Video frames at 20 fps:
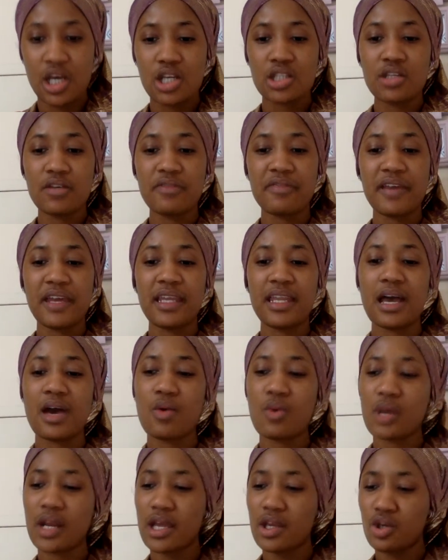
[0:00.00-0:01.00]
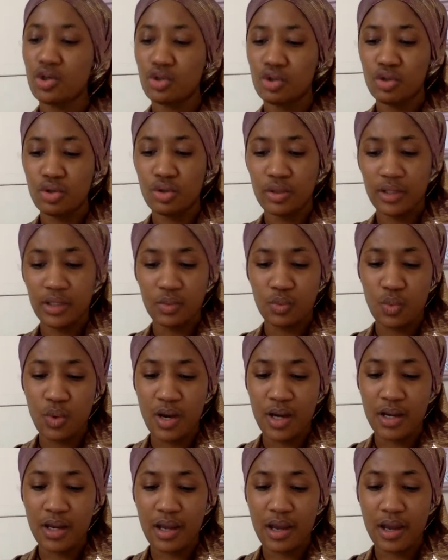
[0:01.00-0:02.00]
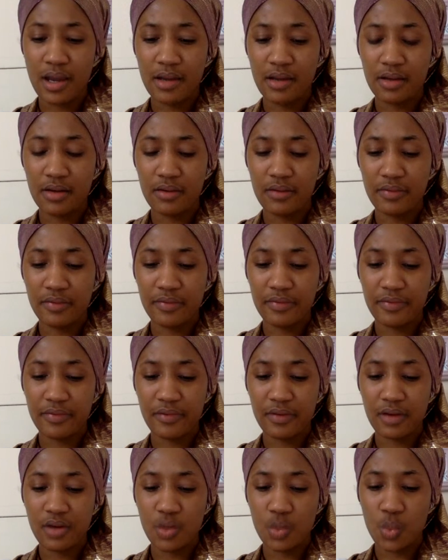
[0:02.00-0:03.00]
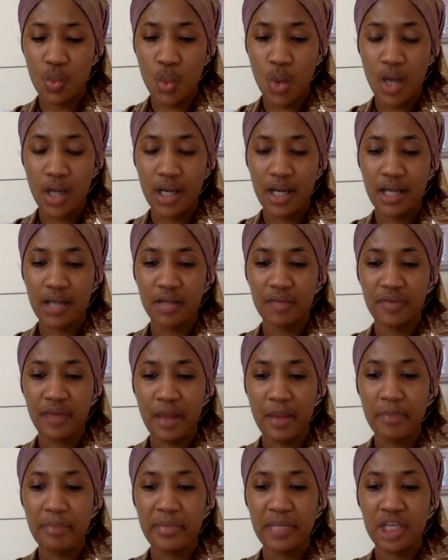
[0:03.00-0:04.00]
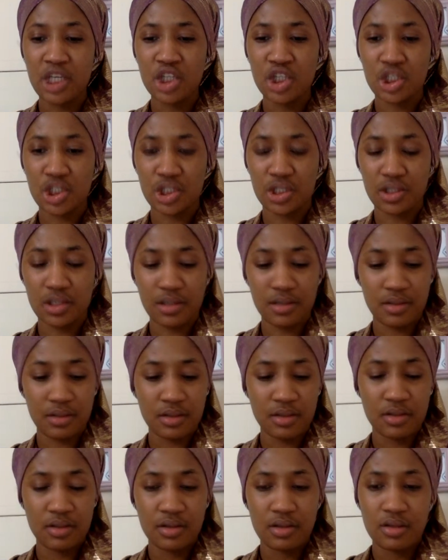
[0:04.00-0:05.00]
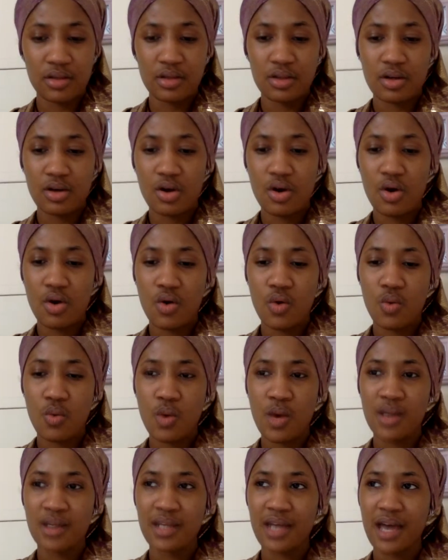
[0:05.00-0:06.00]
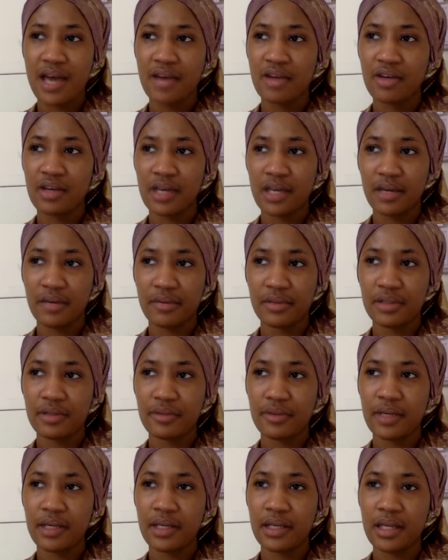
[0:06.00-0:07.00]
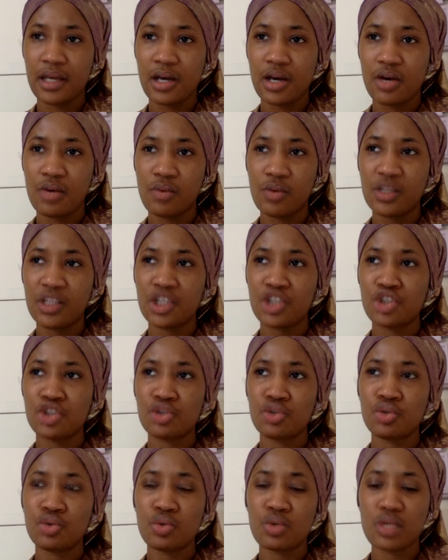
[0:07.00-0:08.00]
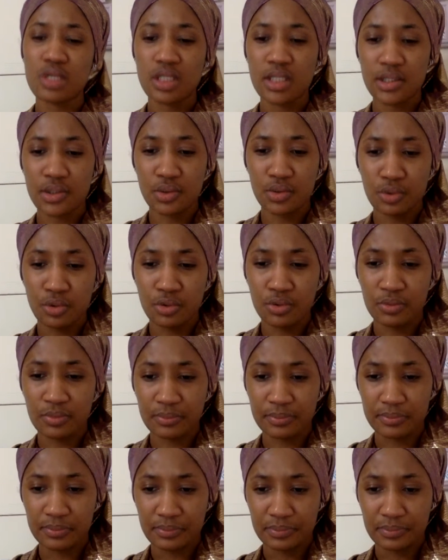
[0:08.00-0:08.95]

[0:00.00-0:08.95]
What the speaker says: So Faida, what are you doing? What kind of, what kind of ambition or what are your career right now? What did you do in school?